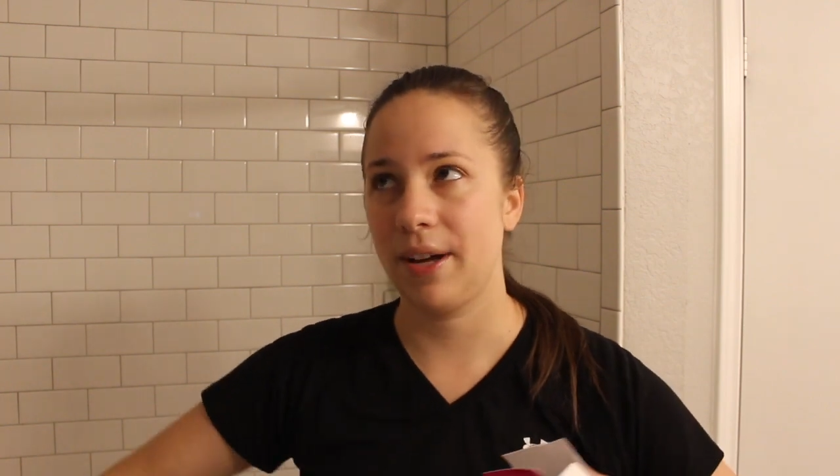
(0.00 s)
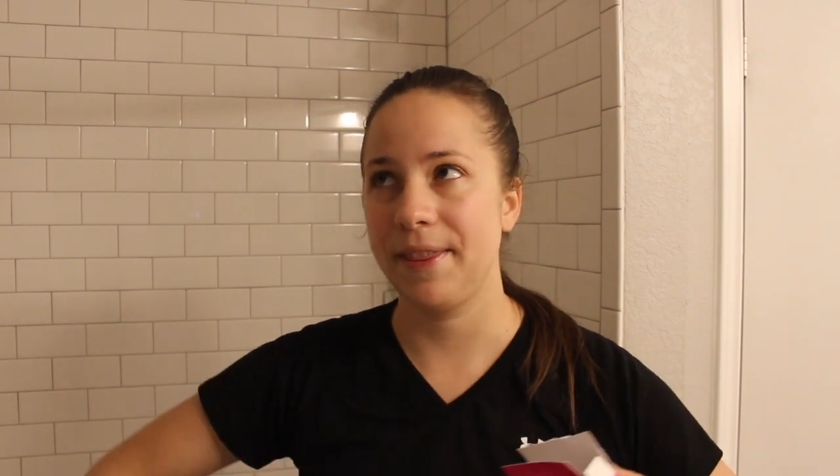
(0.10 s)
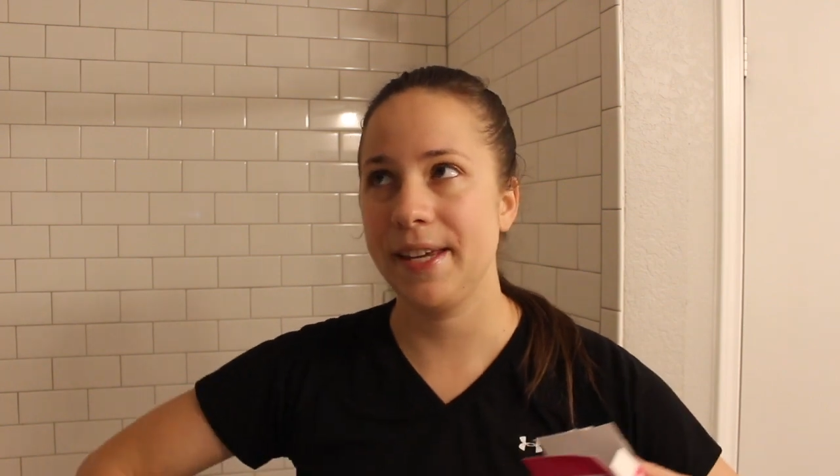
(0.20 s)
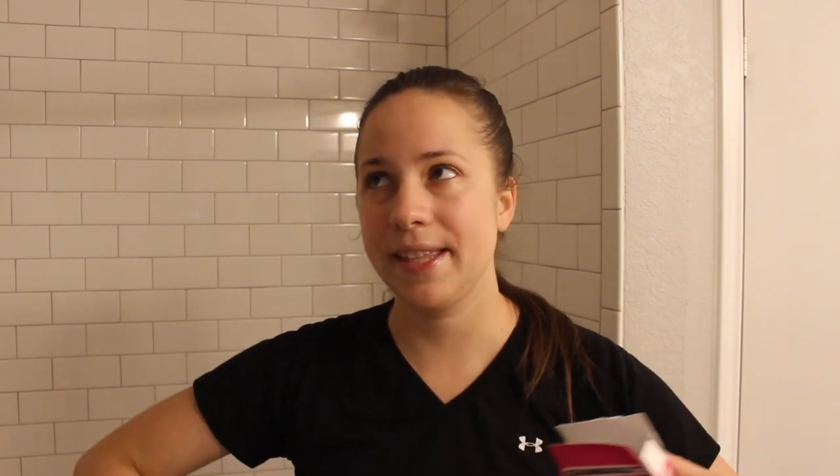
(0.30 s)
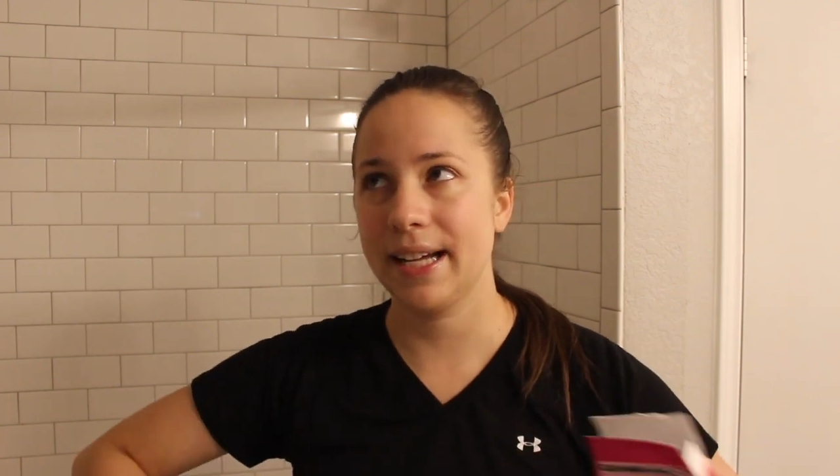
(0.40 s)
I
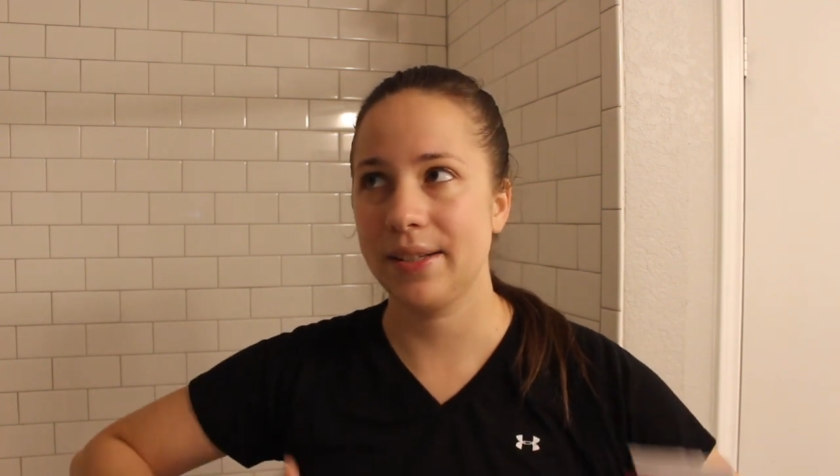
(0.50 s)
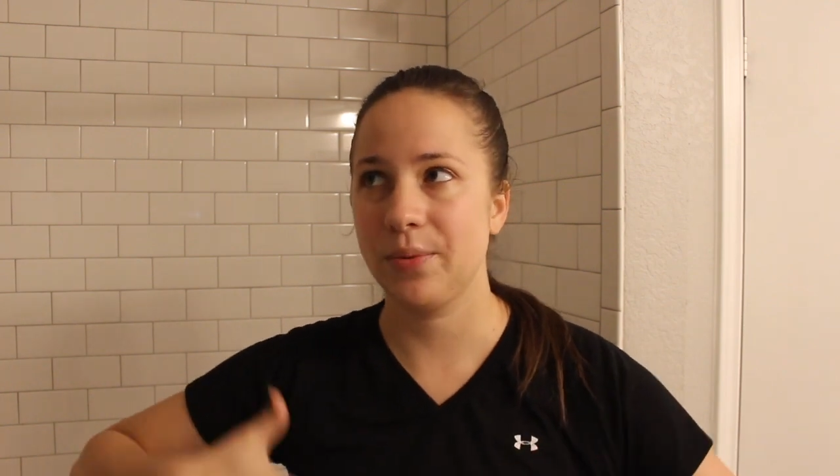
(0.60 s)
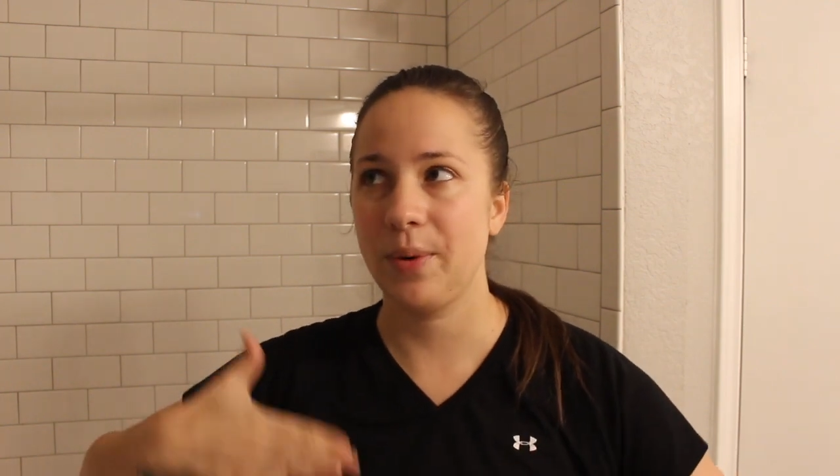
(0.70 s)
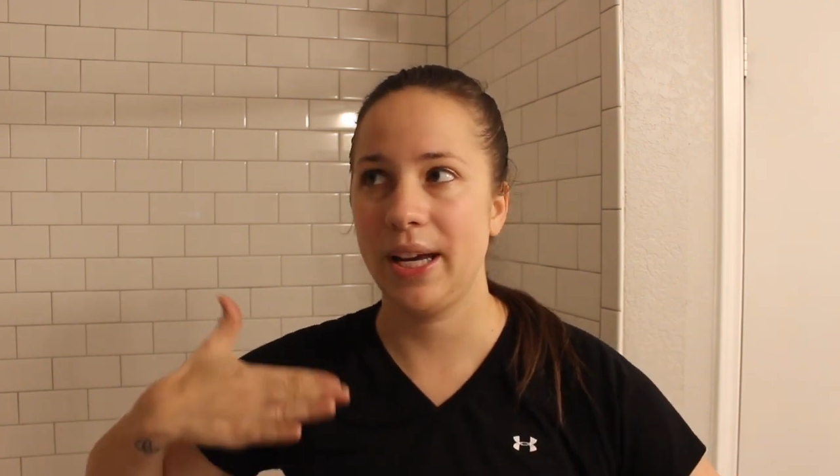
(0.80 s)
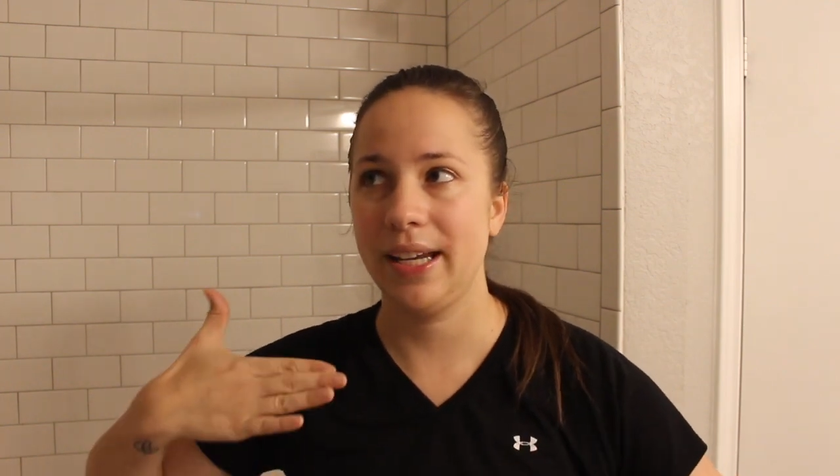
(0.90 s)
think
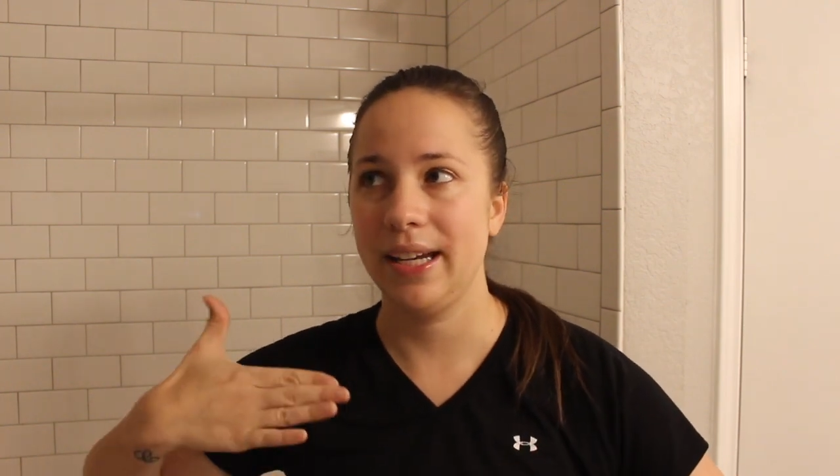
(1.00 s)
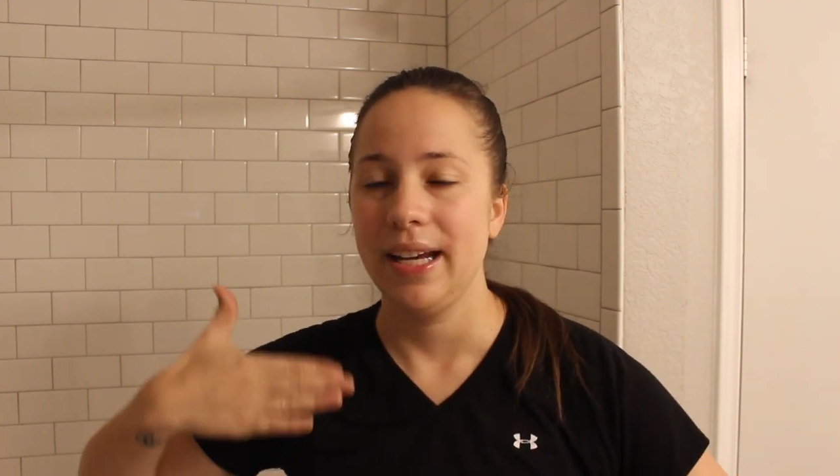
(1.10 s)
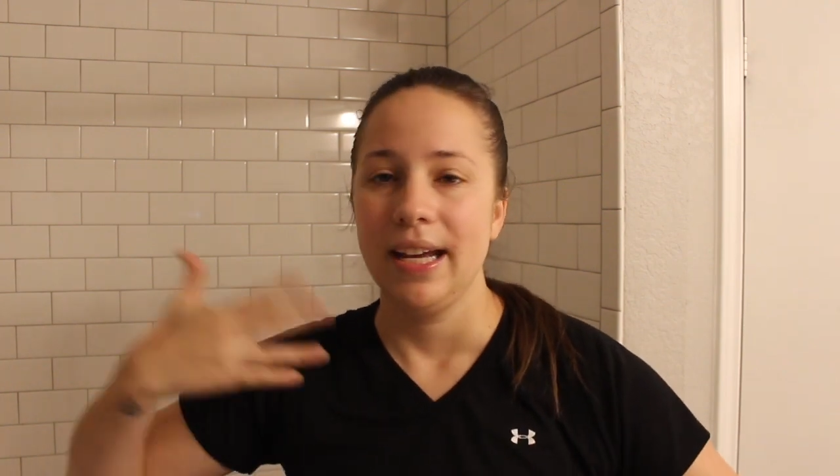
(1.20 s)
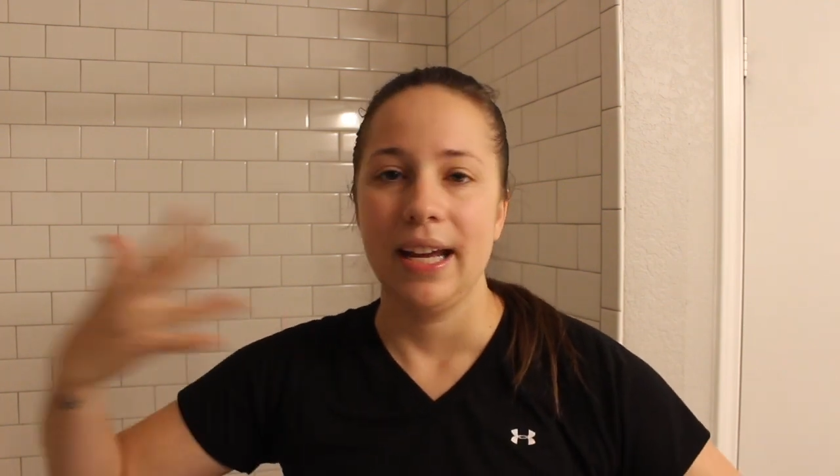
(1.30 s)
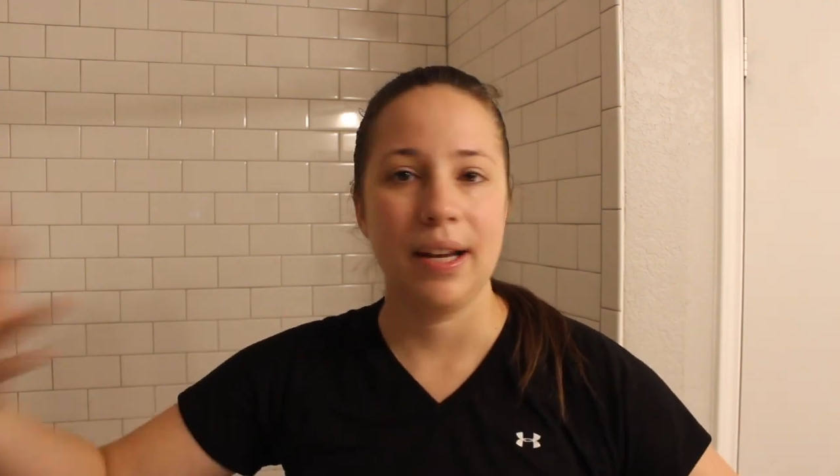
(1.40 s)
that's when
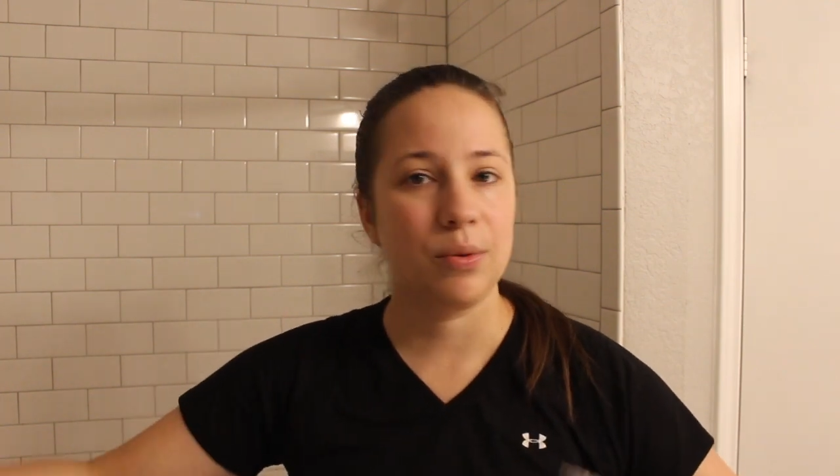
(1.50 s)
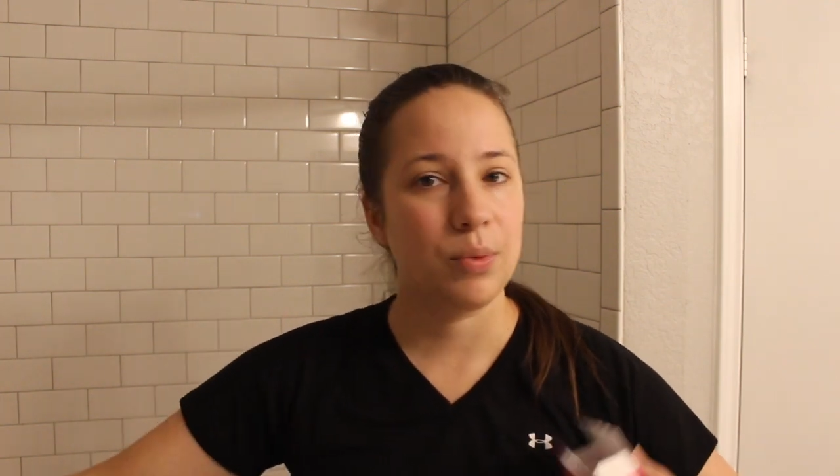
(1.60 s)
it